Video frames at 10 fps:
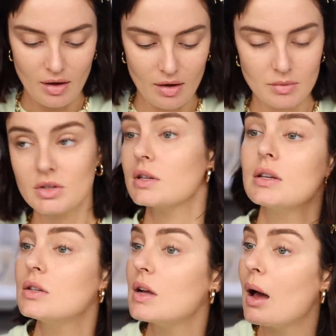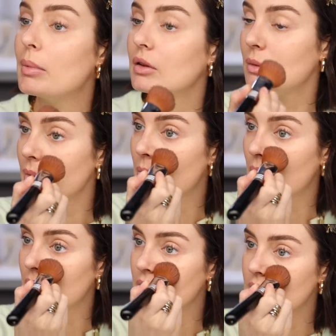I'm just gonna dab a little bit
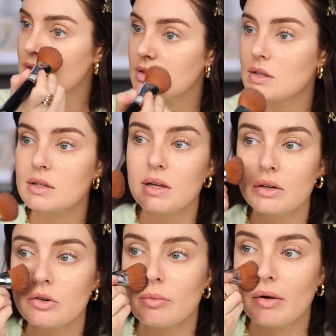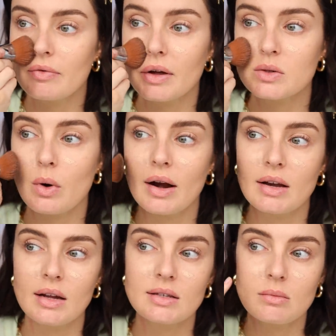more of this into the center of my face where I
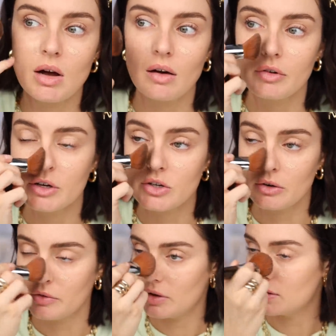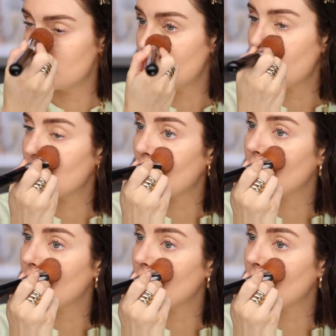need some coverage. I don't know if you can see that.